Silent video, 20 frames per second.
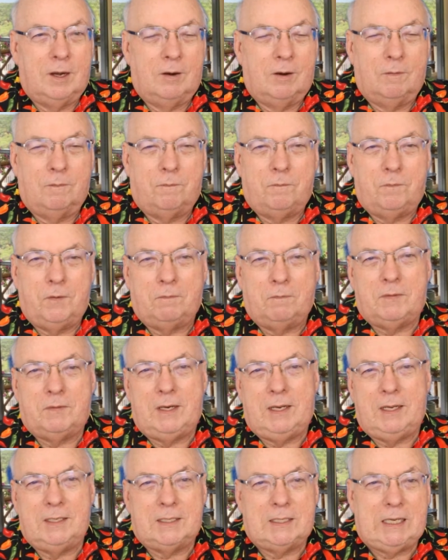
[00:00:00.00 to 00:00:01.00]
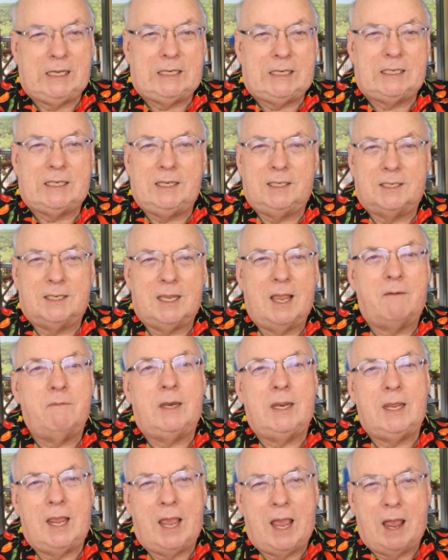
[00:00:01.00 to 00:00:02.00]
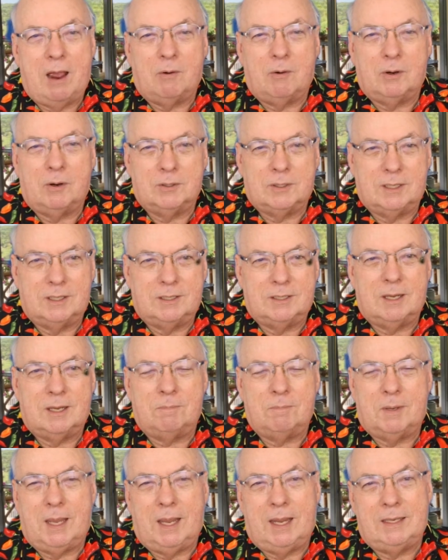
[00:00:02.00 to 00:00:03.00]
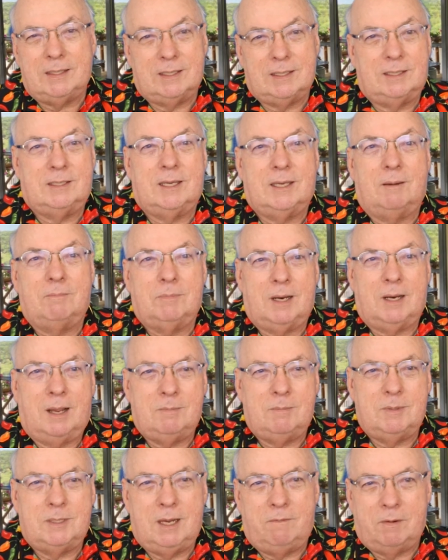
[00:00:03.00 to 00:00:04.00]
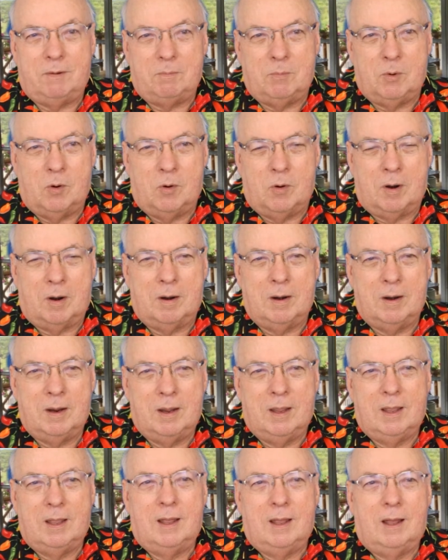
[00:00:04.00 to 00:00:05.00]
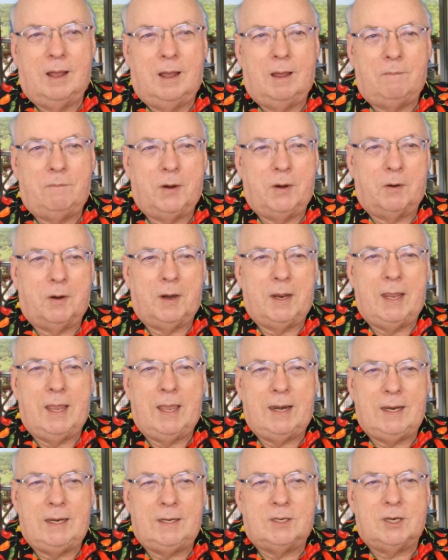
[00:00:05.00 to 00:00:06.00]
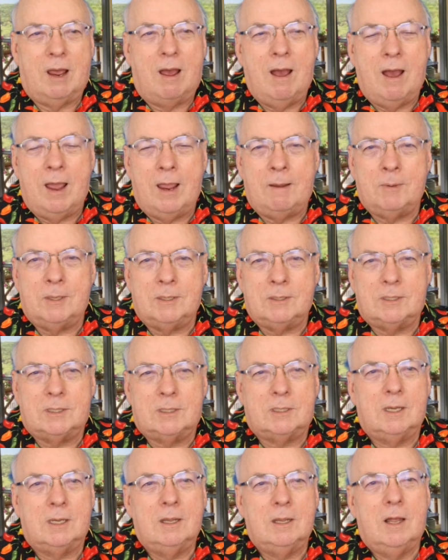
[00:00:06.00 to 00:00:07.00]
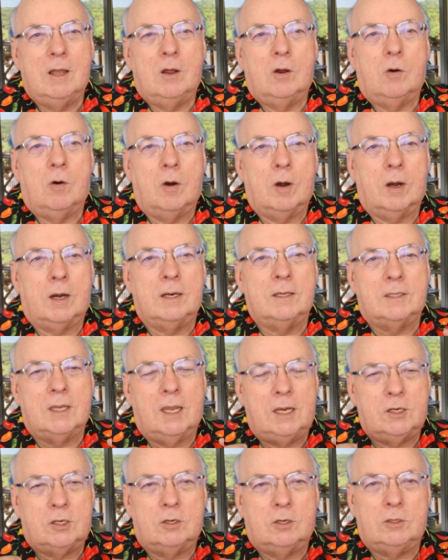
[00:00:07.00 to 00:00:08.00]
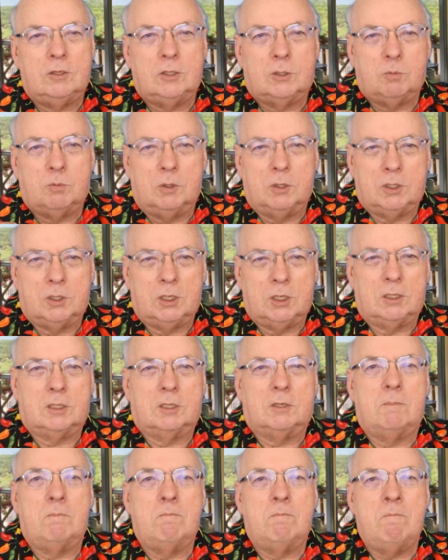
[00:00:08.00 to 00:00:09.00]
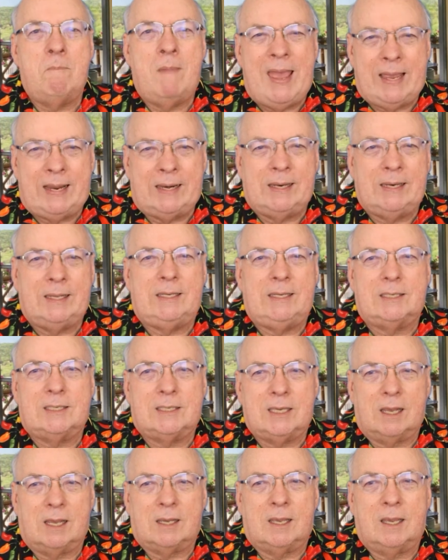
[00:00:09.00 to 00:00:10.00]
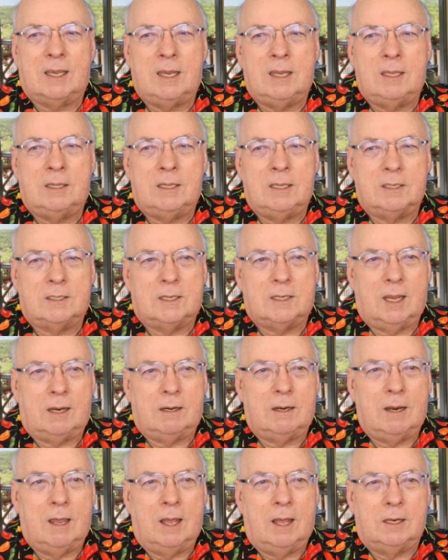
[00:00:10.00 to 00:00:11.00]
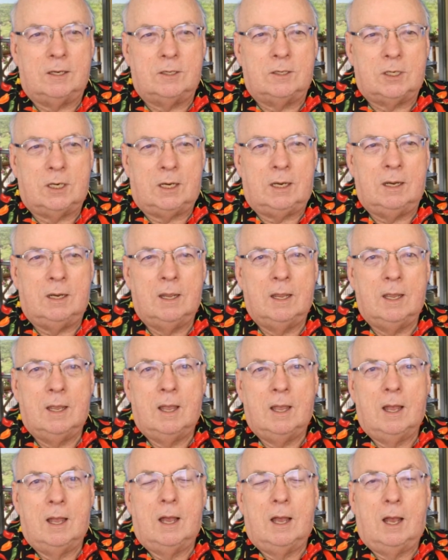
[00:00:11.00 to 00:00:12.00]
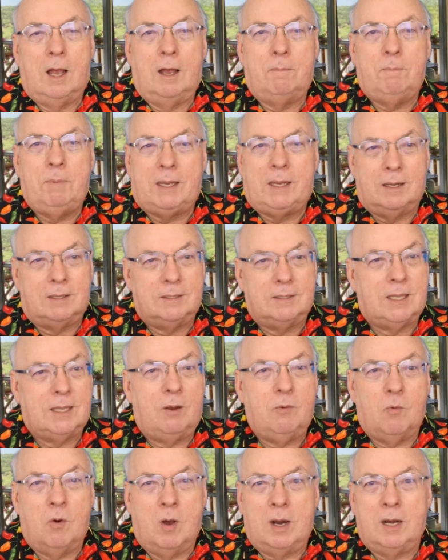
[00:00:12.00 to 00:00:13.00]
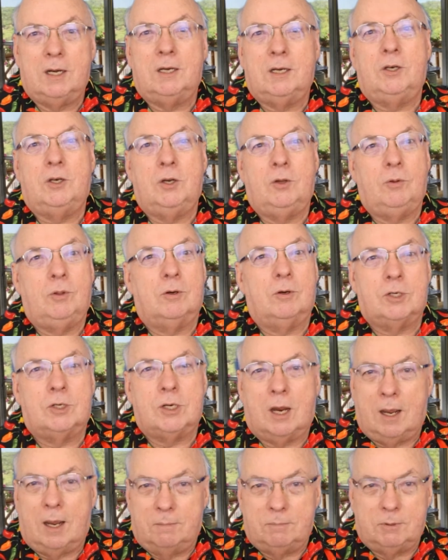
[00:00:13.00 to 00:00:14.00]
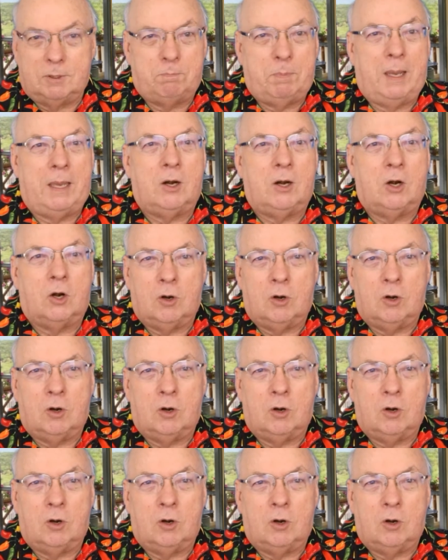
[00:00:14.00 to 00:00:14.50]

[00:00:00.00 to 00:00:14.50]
50, 60, 70 hours in some cases, sometimes even more. Very heady time as organizations were just madly sucking in this technology because they wanted to do their jobs better,